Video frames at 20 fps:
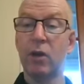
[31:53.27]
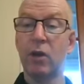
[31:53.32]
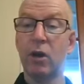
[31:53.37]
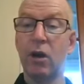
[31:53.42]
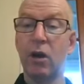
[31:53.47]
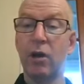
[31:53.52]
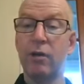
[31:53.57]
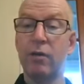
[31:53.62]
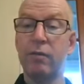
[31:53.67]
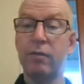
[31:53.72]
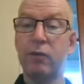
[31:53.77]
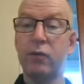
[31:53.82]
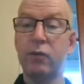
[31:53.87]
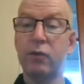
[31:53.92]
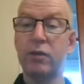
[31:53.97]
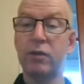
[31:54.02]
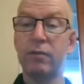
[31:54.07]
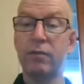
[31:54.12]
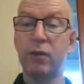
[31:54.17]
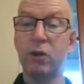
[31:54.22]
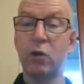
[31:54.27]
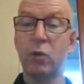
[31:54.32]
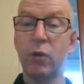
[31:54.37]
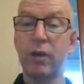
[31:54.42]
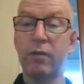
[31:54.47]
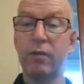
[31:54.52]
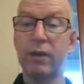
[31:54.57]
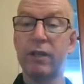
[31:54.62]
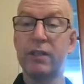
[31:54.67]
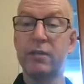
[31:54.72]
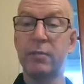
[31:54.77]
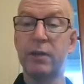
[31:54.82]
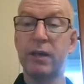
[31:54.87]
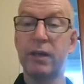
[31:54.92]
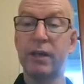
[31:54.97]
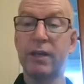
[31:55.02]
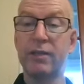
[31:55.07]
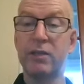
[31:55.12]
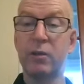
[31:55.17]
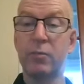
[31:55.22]
I've used it for quick
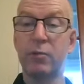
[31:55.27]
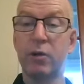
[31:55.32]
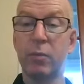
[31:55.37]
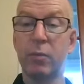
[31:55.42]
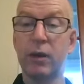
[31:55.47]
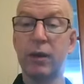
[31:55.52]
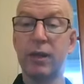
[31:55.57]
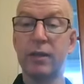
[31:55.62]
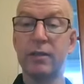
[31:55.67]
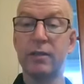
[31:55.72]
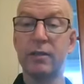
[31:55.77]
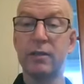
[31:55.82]
feasibilities on properties.